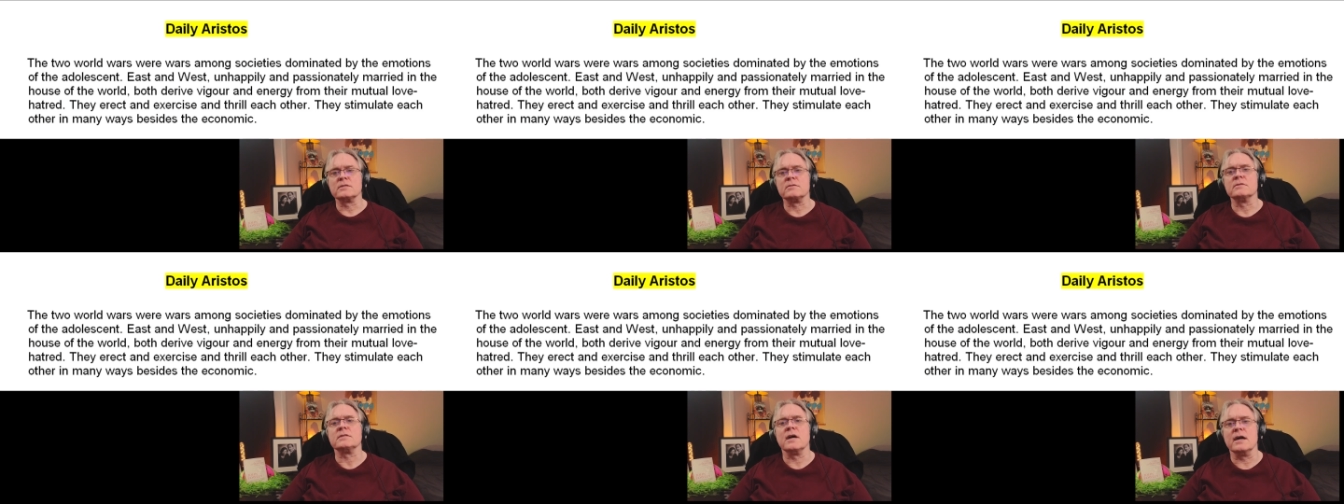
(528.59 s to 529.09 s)

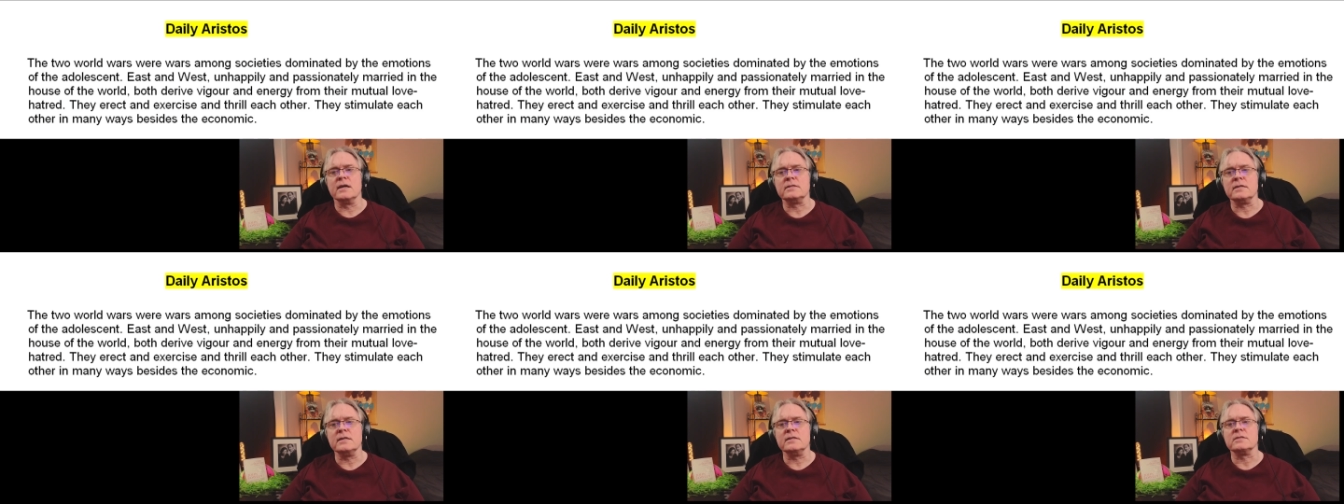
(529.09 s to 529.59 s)

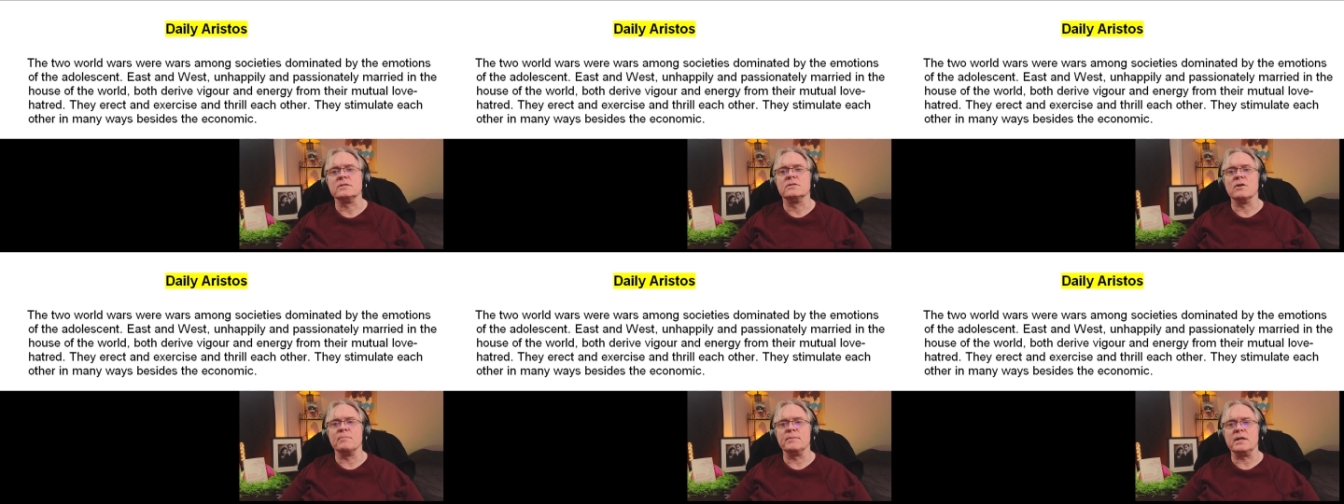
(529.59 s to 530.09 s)
societies
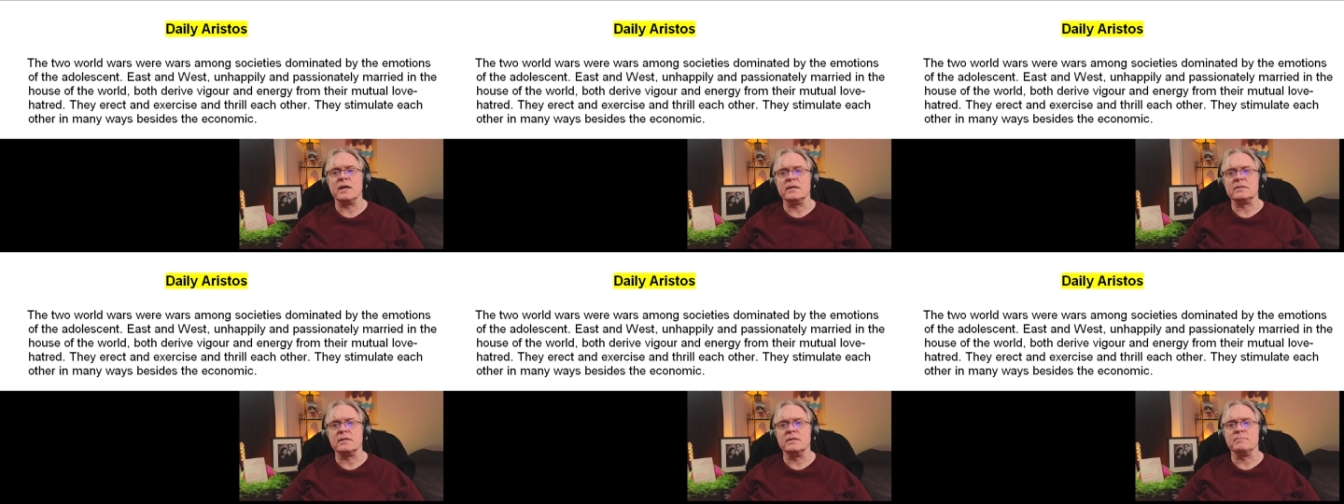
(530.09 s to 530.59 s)

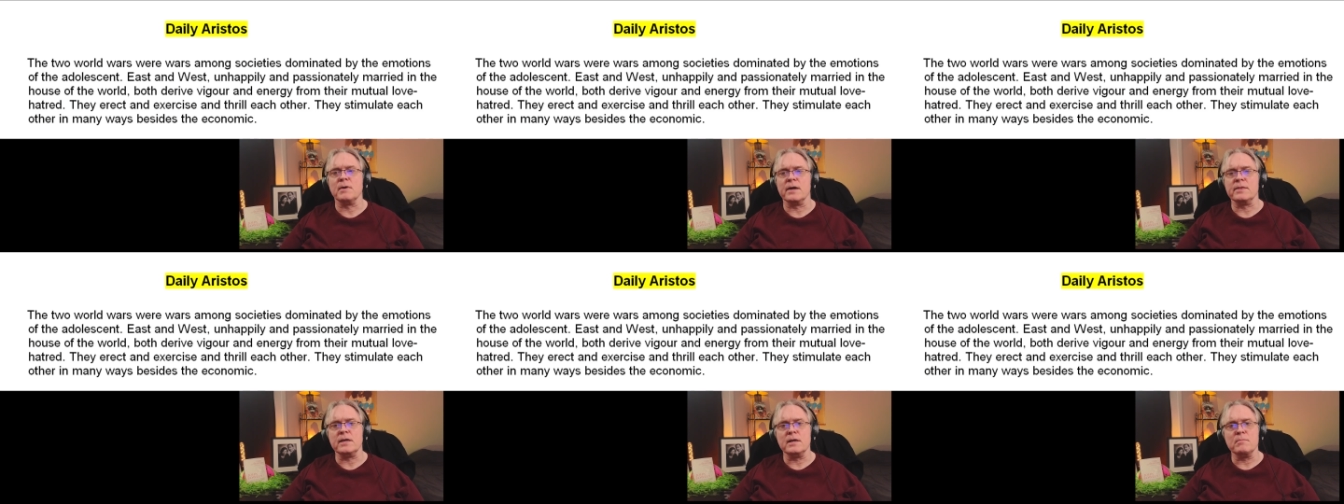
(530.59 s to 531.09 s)
dominated by
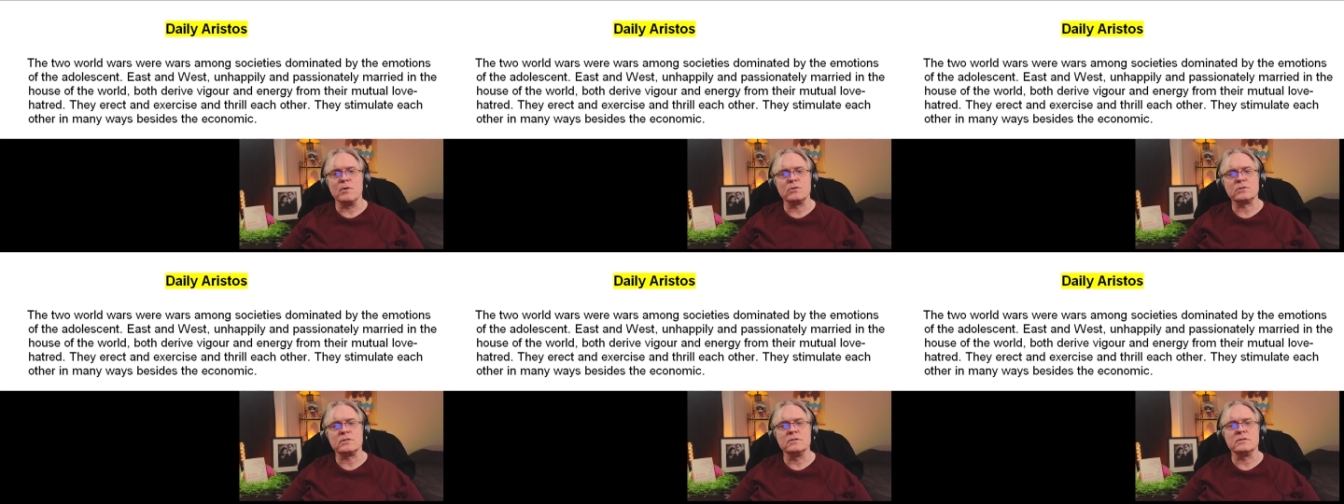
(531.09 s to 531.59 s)
the
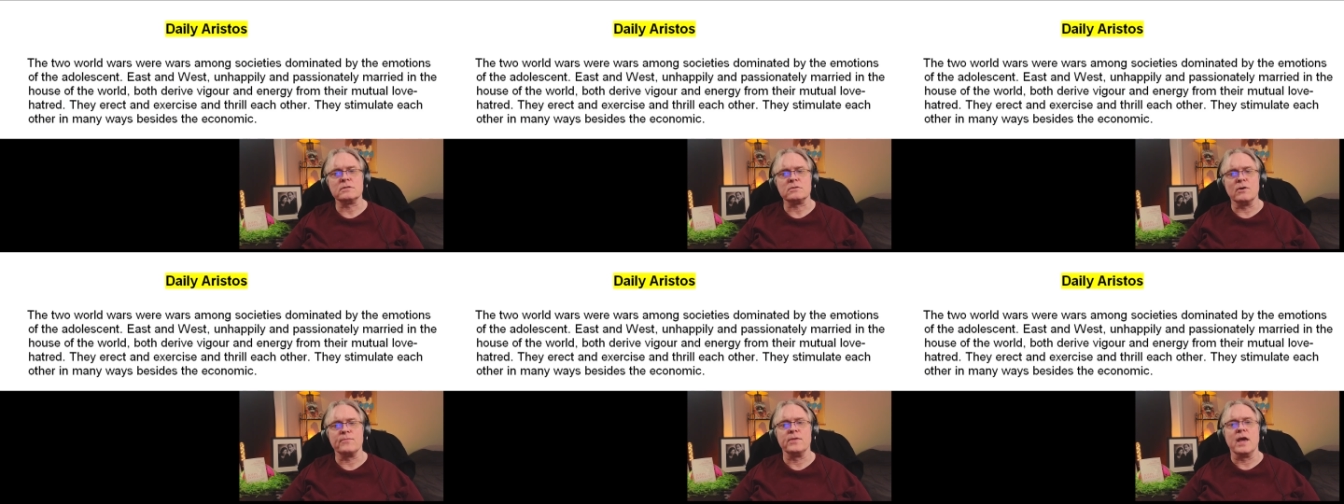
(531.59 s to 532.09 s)
emotions
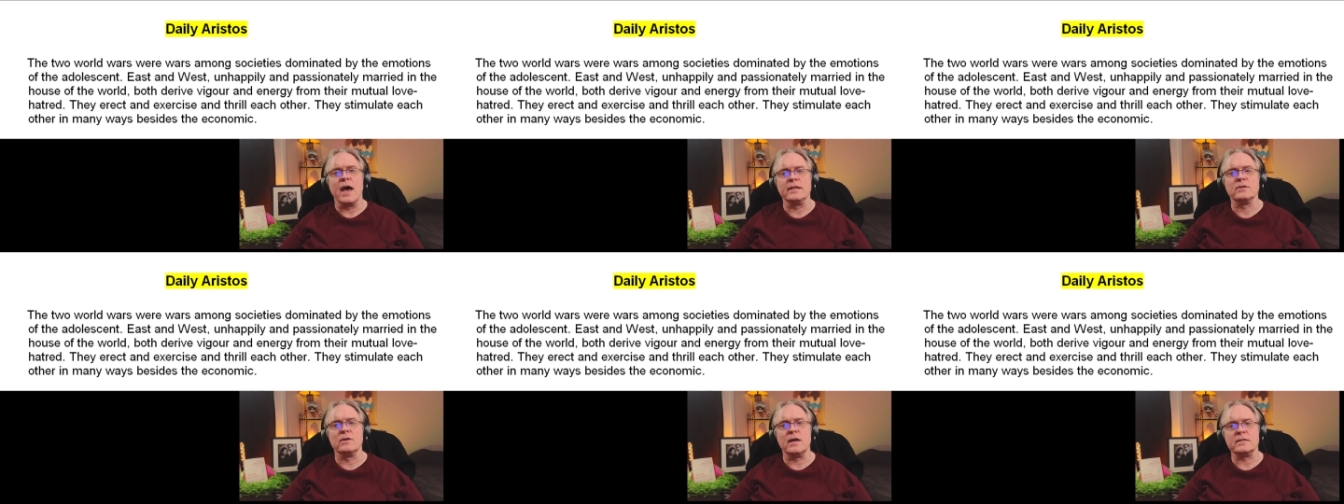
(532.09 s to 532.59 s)
of the
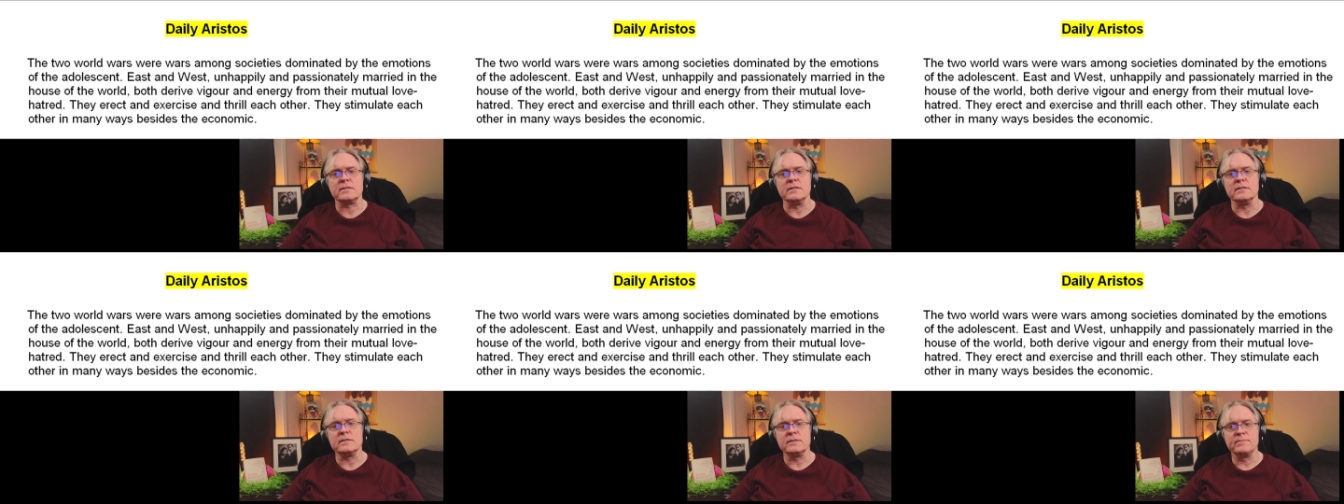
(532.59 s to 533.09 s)

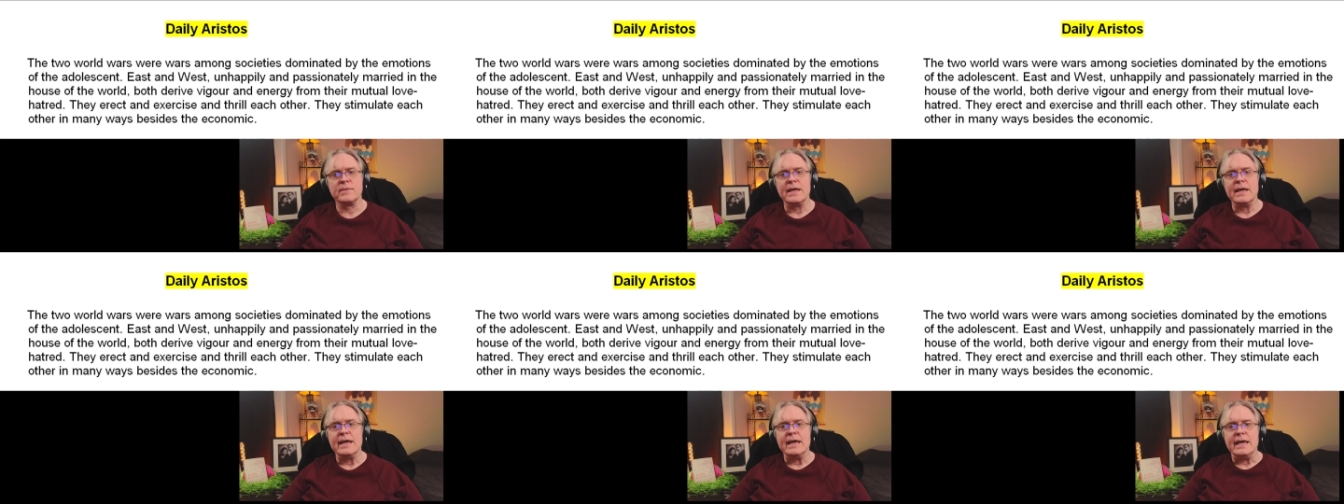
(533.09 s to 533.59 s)
adolescent.
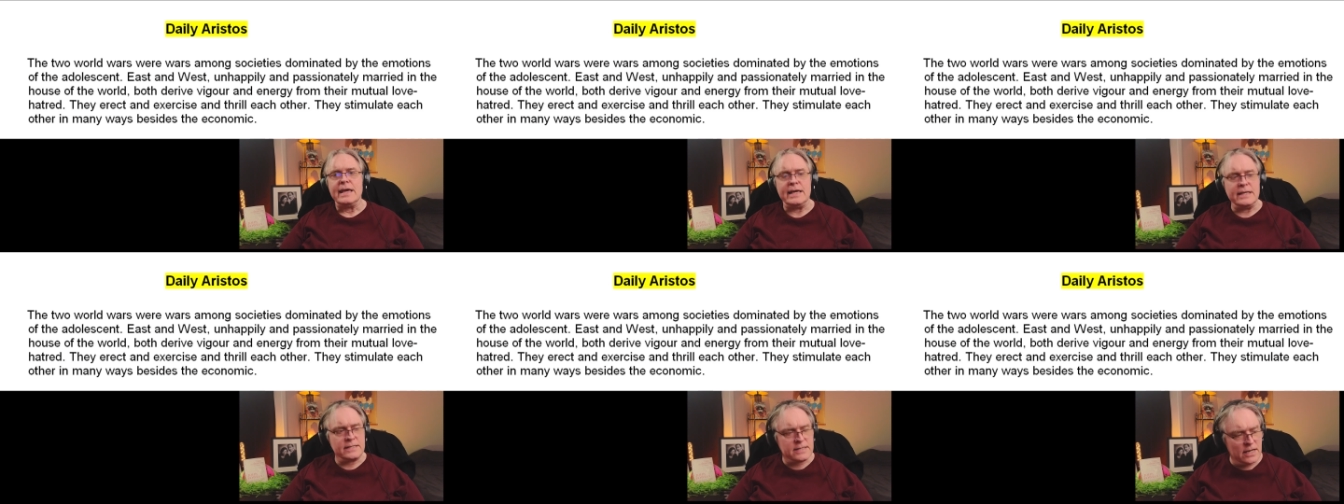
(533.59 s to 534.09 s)

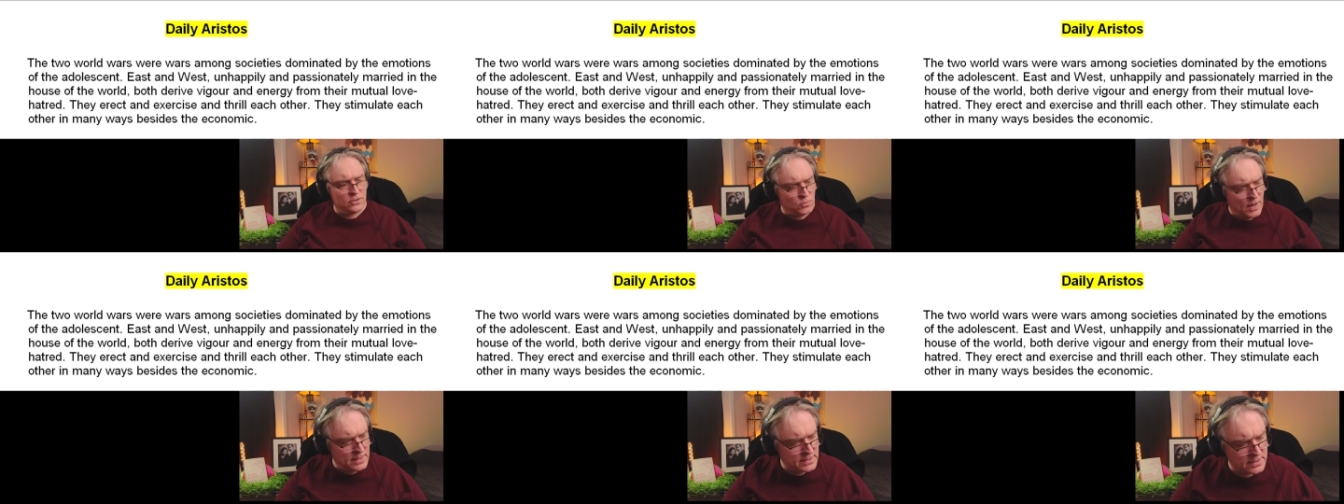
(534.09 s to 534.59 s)
East and
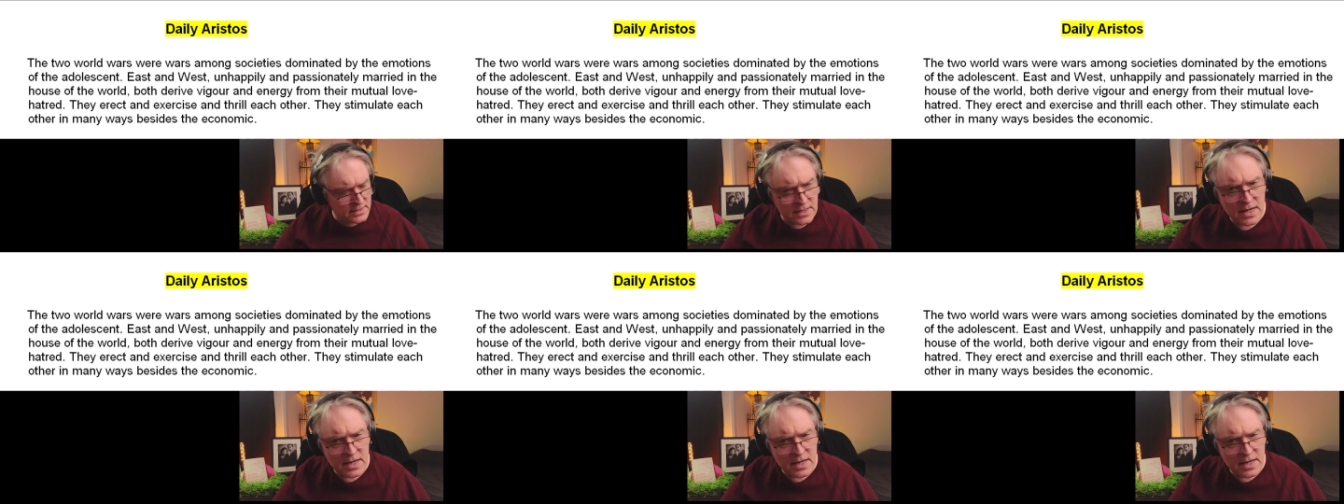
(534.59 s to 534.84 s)
West